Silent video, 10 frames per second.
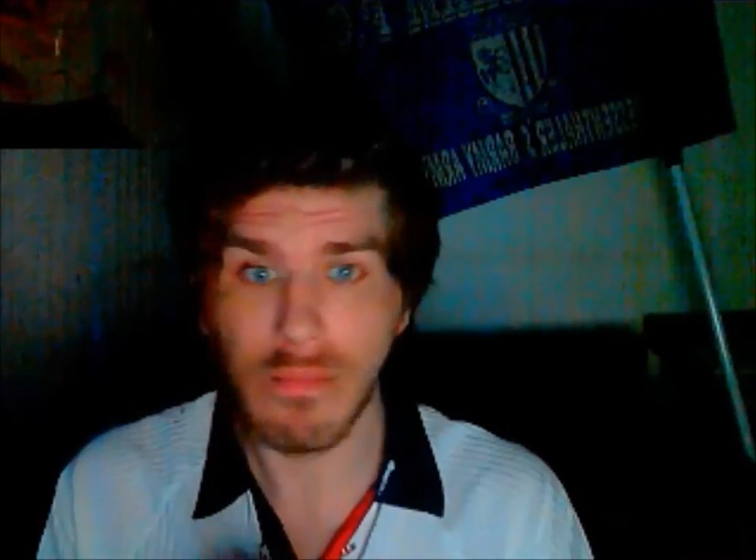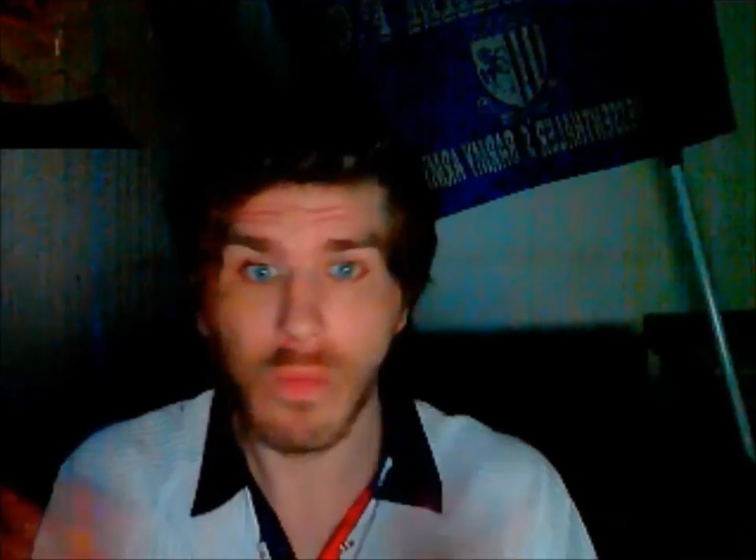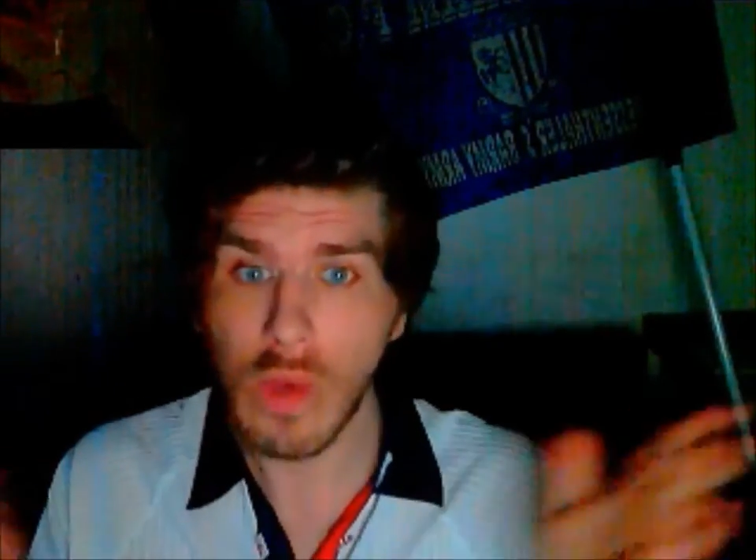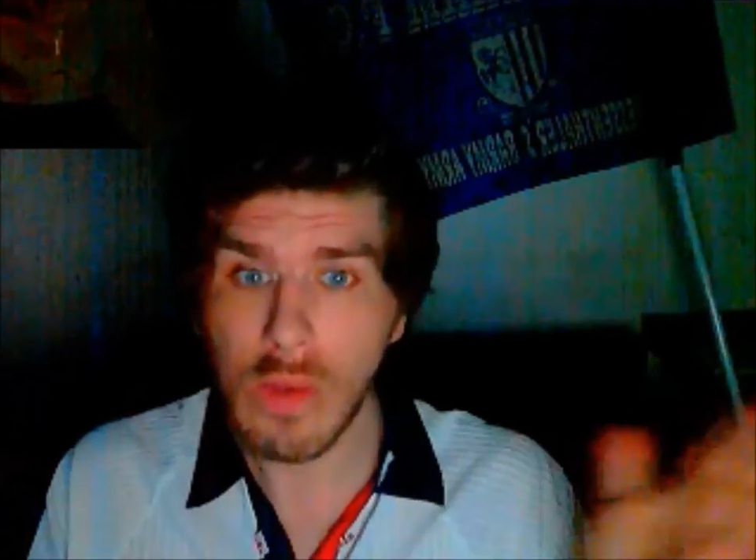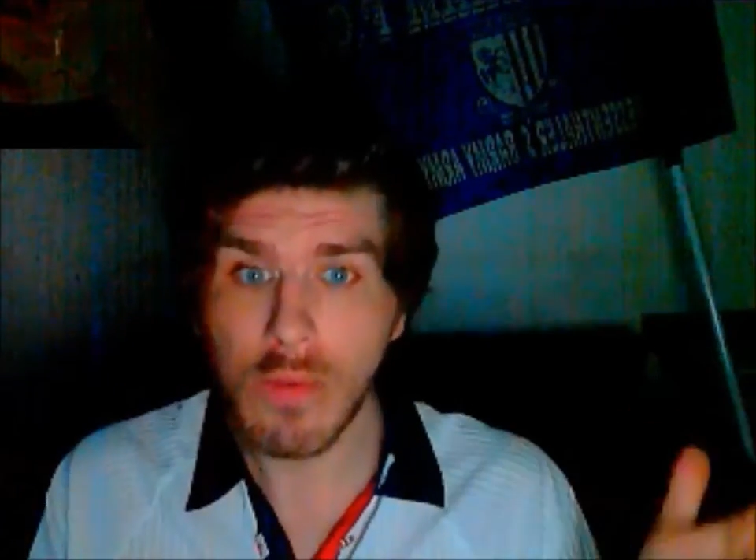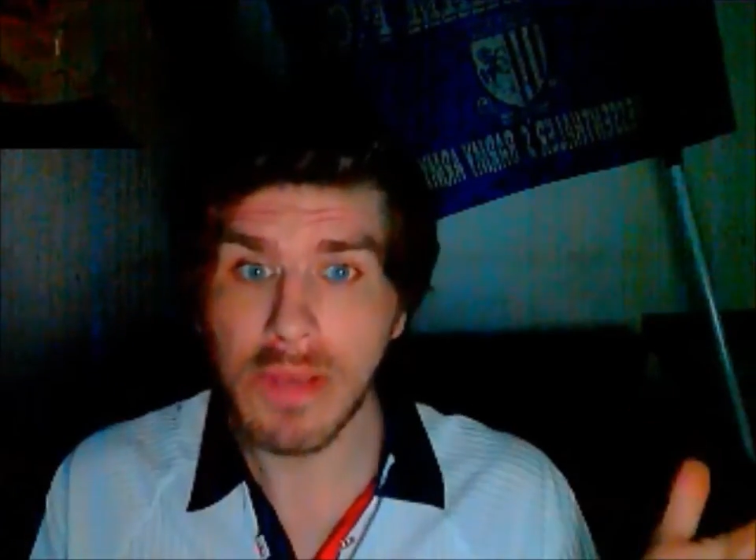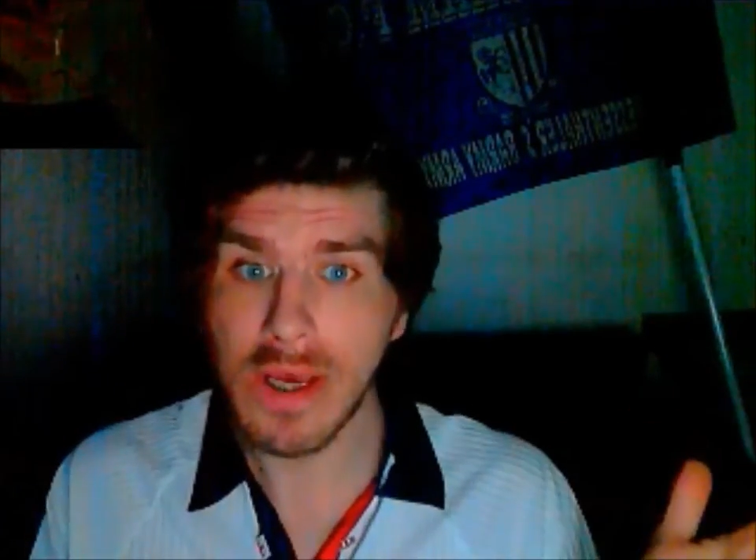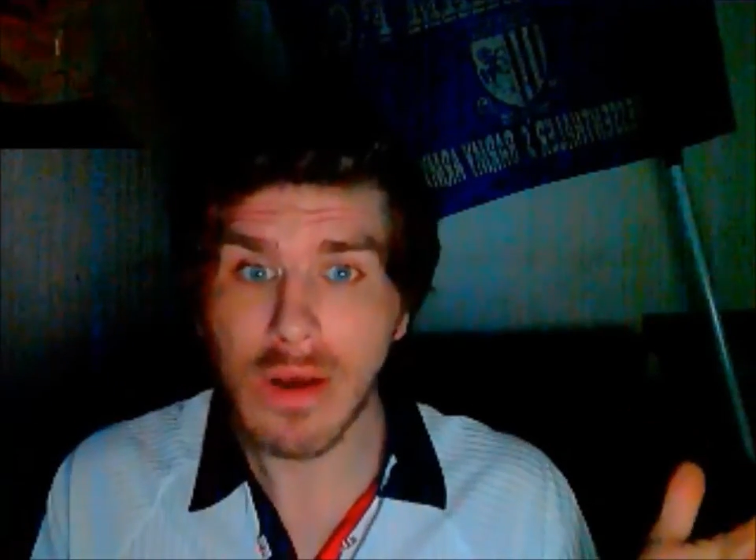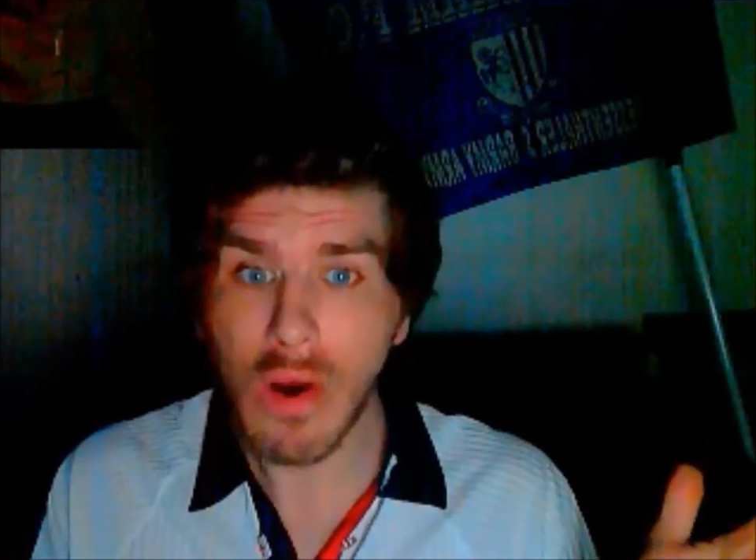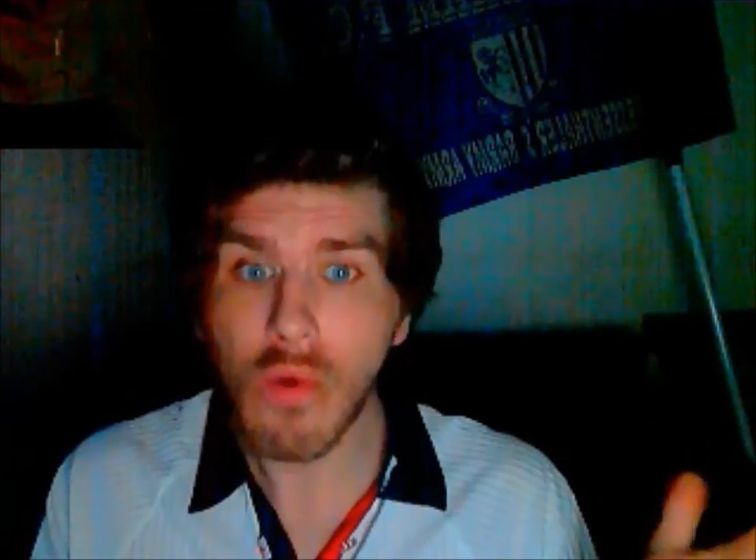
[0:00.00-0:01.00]
we would be a
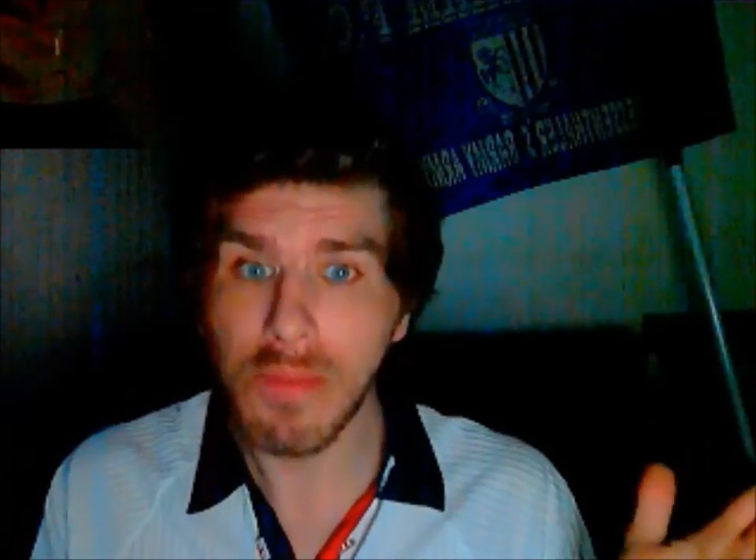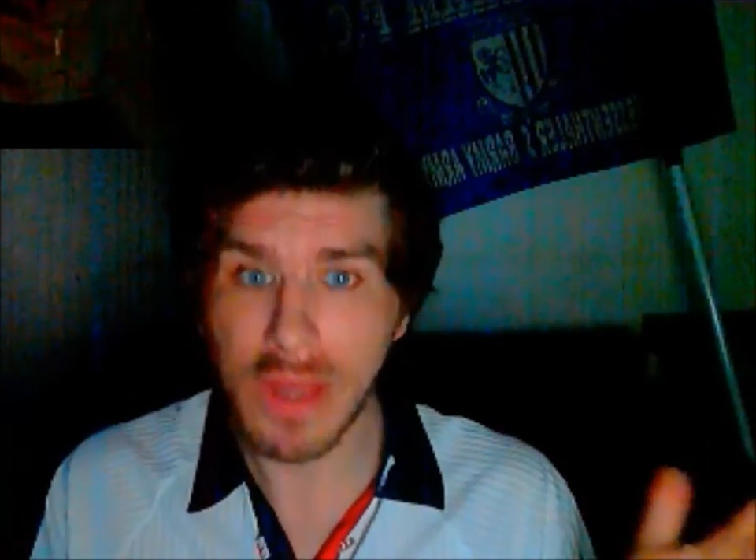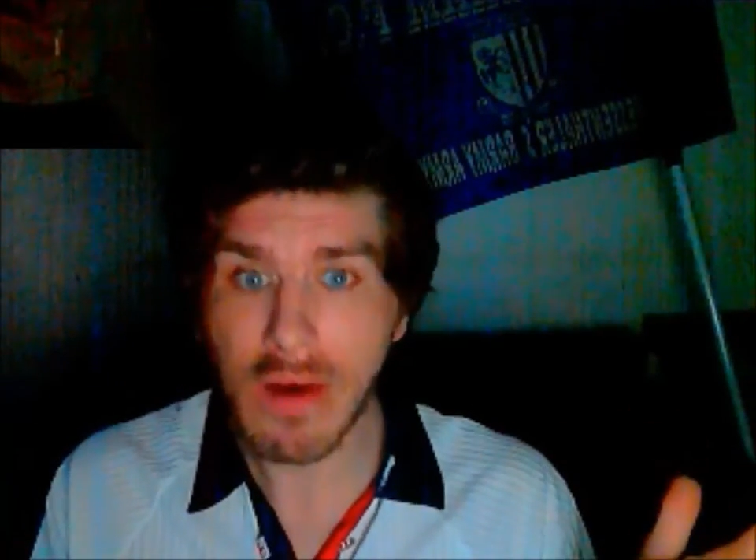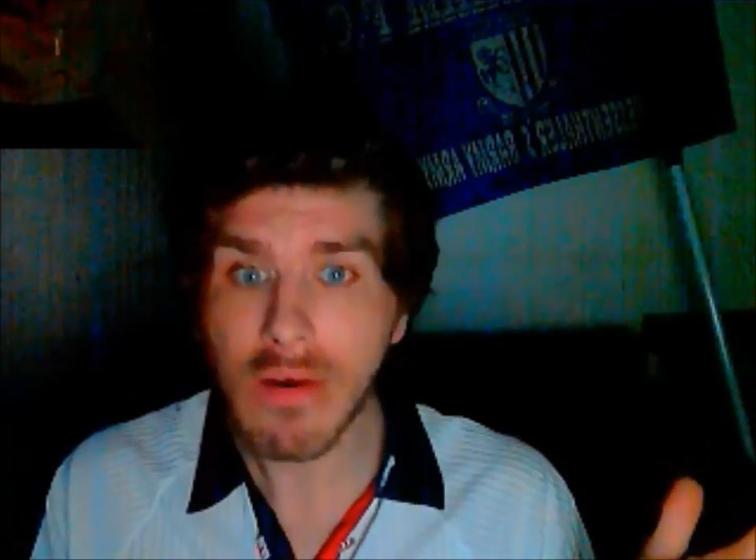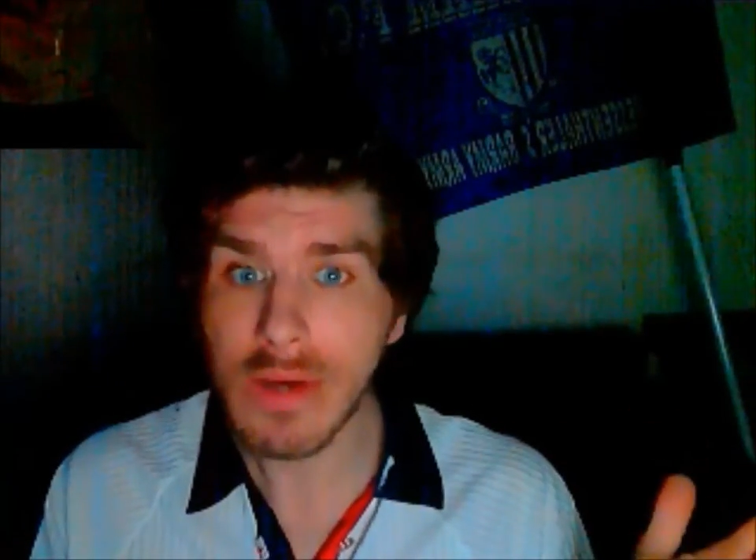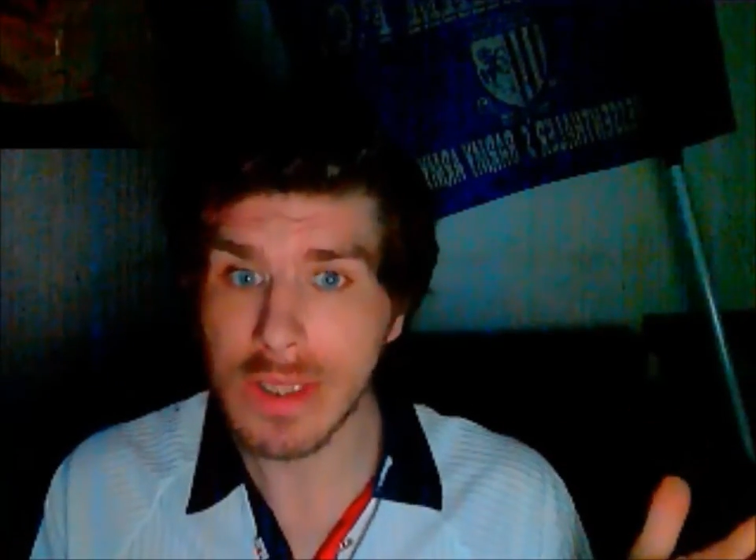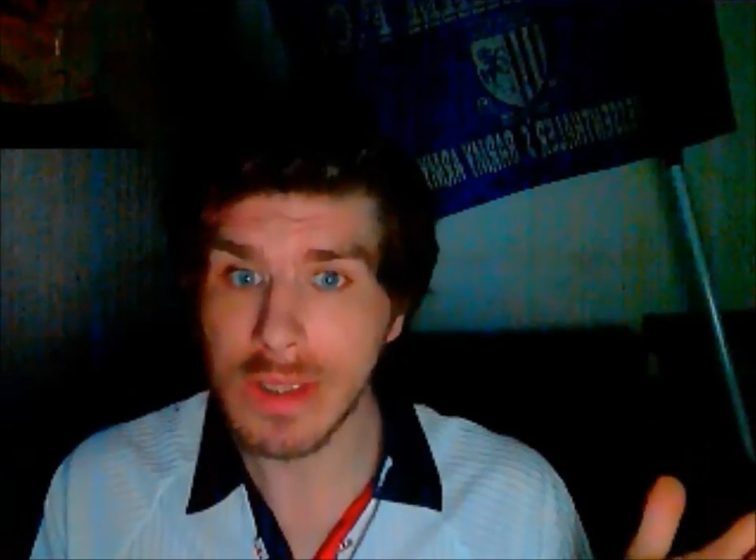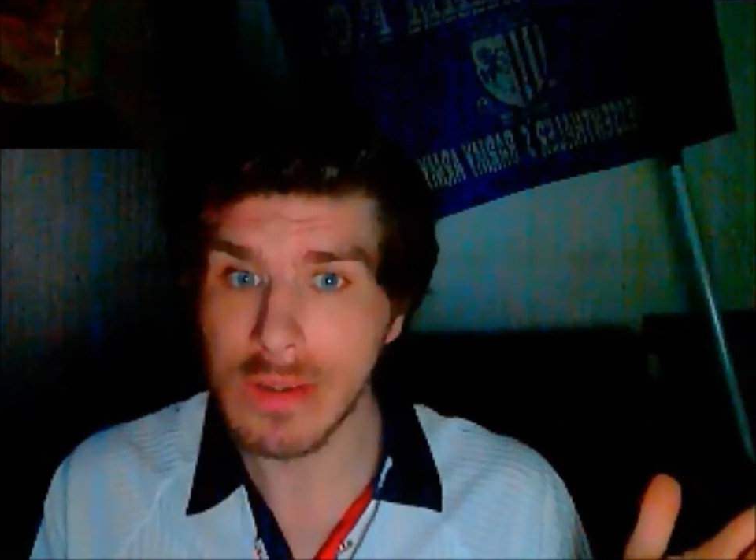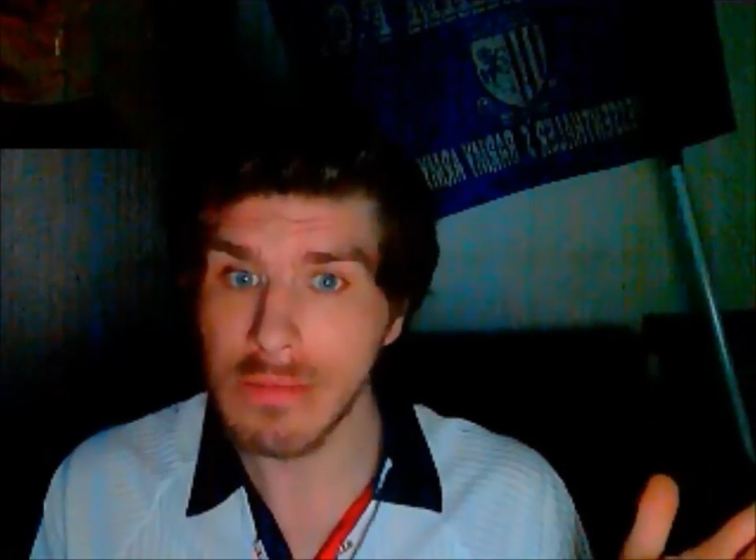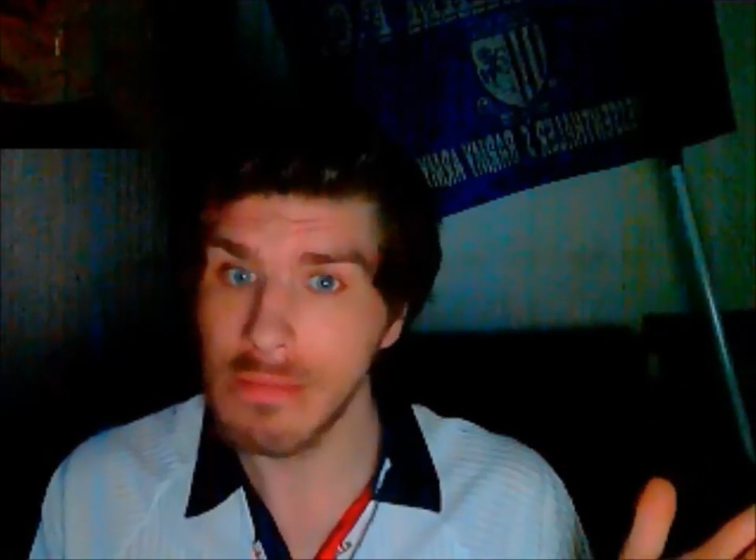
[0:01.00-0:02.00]
goal behind.